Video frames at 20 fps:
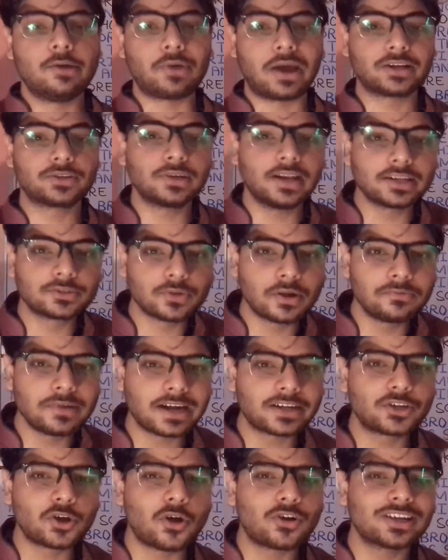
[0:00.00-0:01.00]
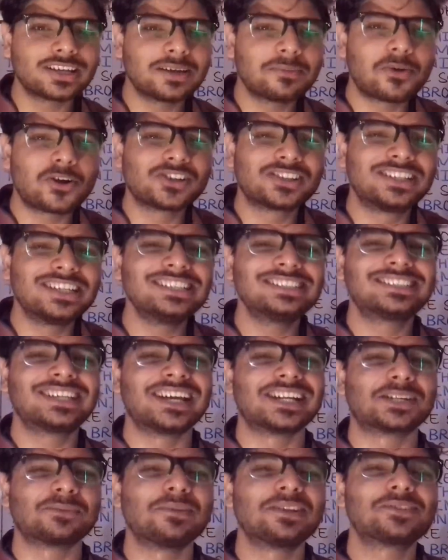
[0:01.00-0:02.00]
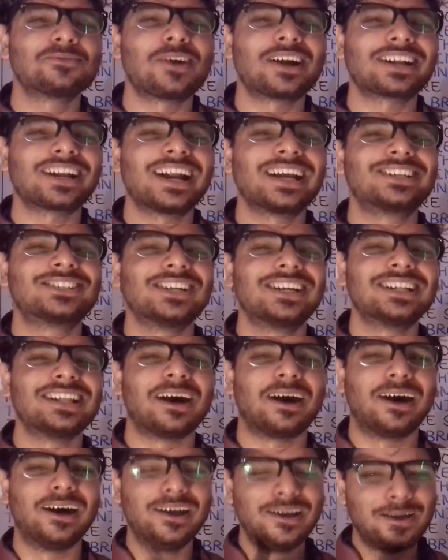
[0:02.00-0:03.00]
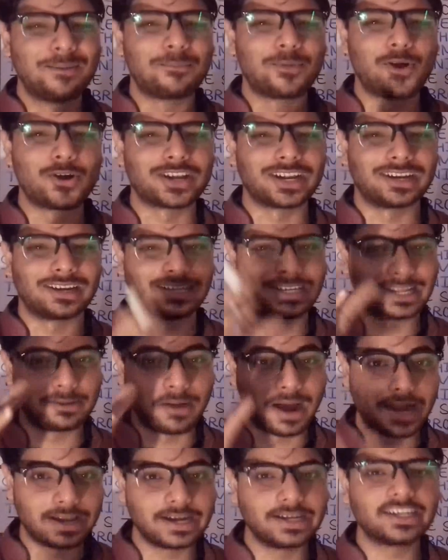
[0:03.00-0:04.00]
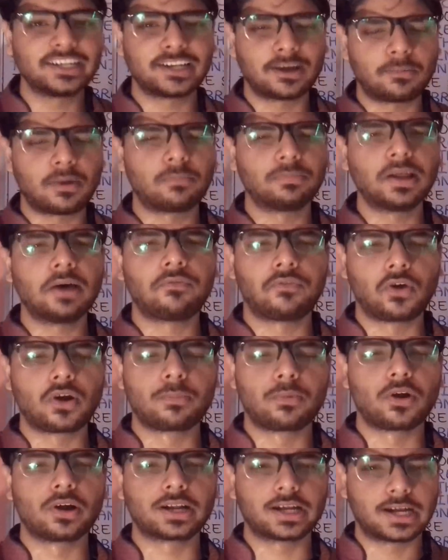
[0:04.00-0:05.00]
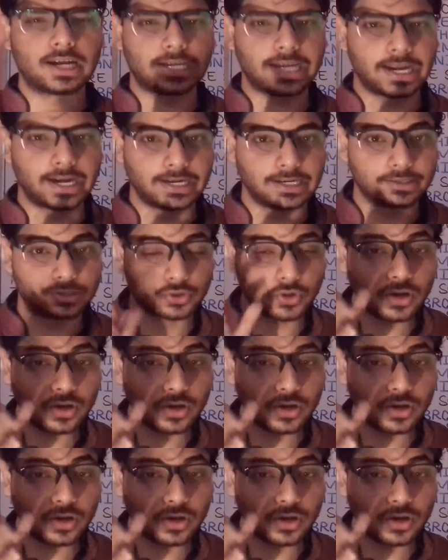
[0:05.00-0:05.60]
As well as when we are talking about these cases, means what are actually the protein divided in terms of the four broad categories.